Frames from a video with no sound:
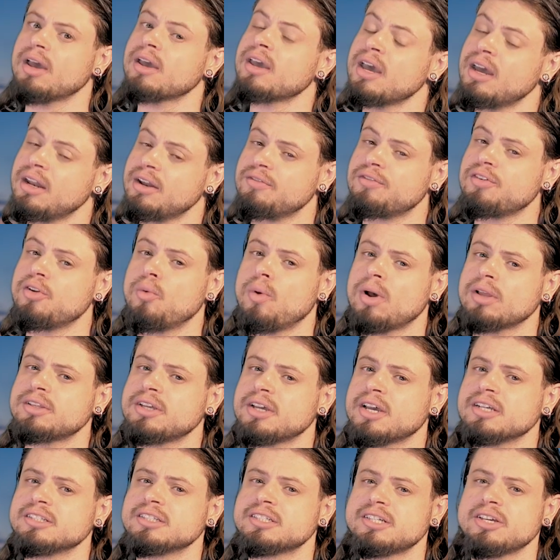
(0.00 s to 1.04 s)
again if you want
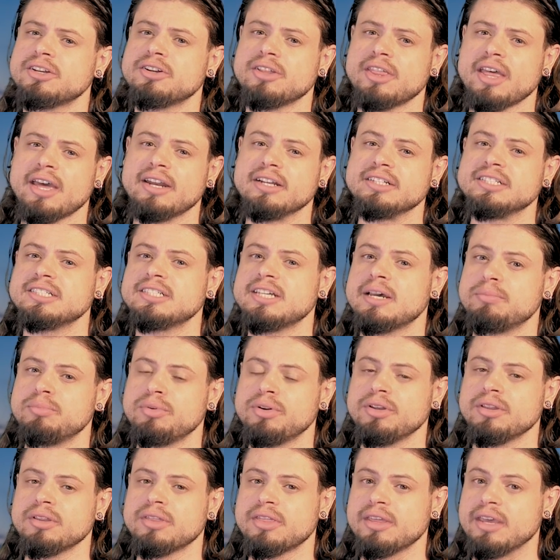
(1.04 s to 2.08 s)
to consider that a separate